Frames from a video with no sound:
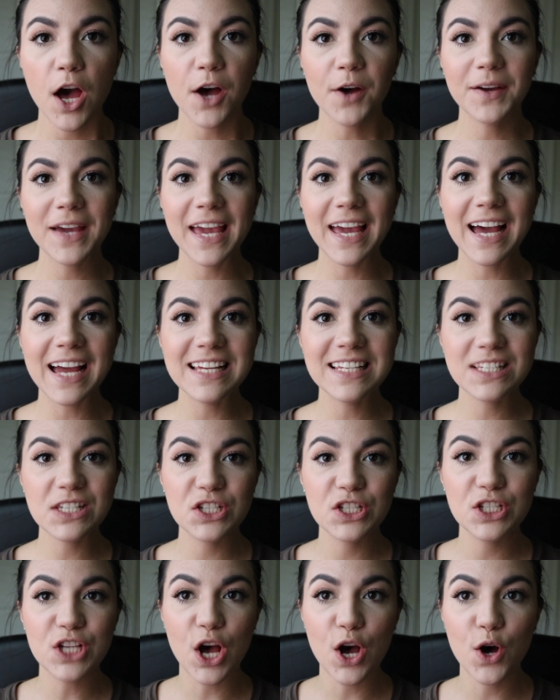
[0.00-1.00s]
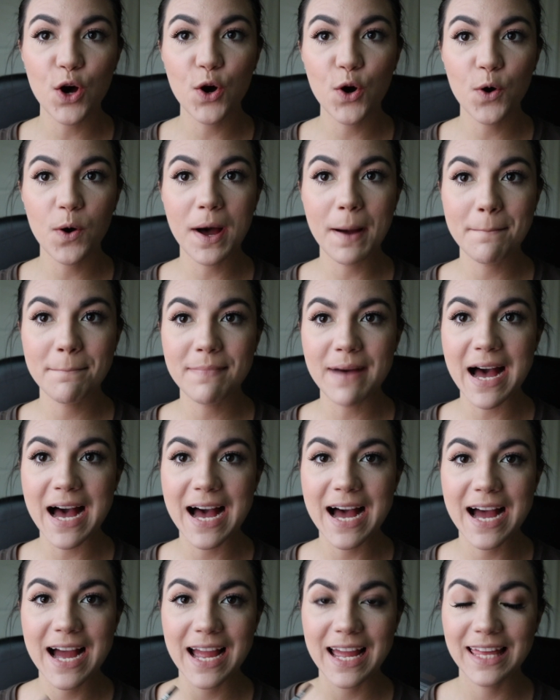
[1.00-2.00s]
Okay guys, so
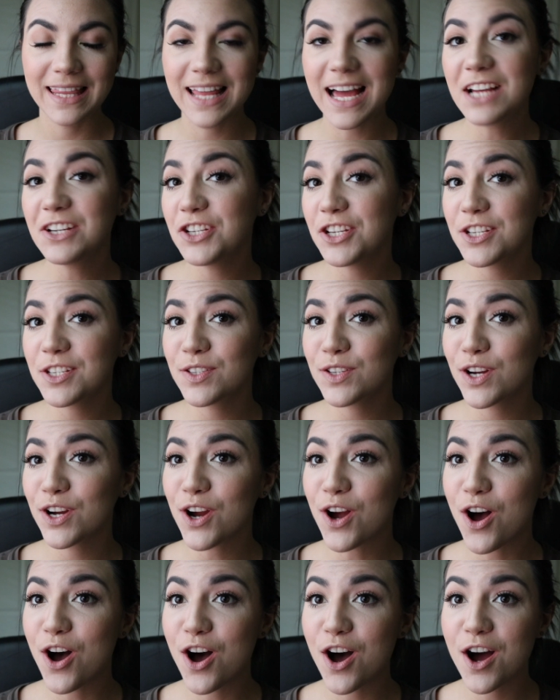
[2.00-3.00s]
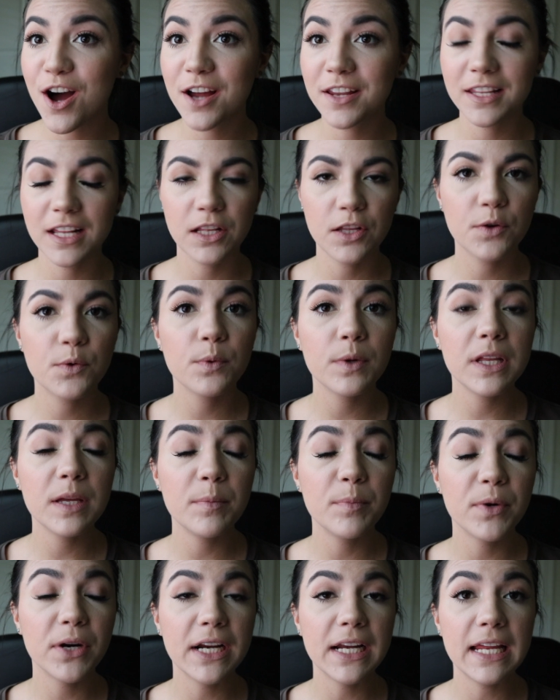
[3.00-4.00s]
my lashes are on. They look
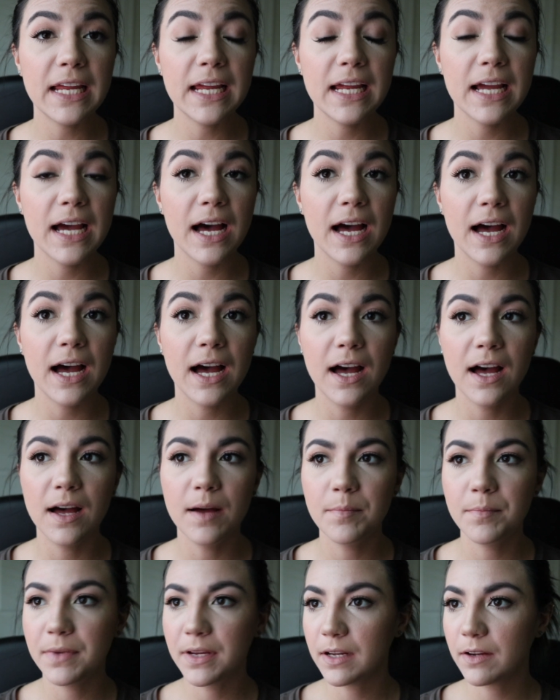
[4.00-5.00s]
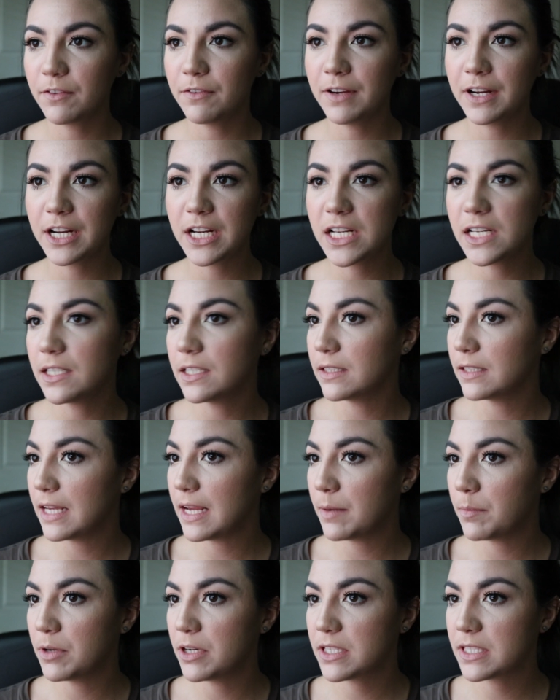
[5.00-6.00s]
really pretty, very
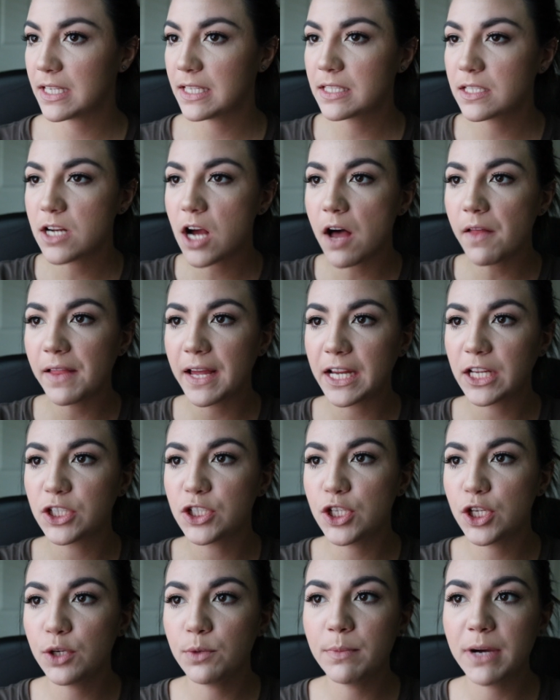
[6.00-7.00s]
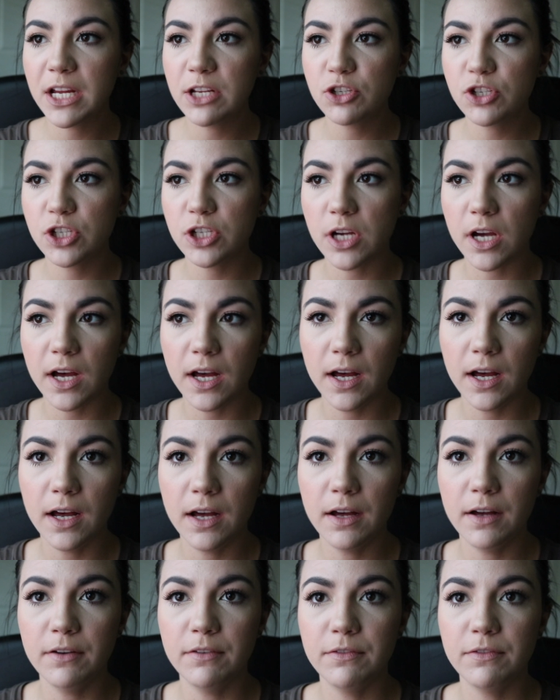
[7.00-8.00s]
glamorous. It's not like too much
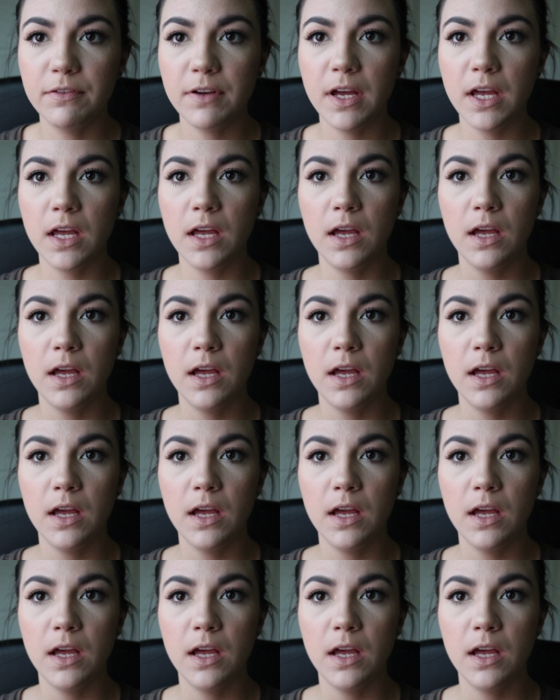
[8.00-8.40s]
of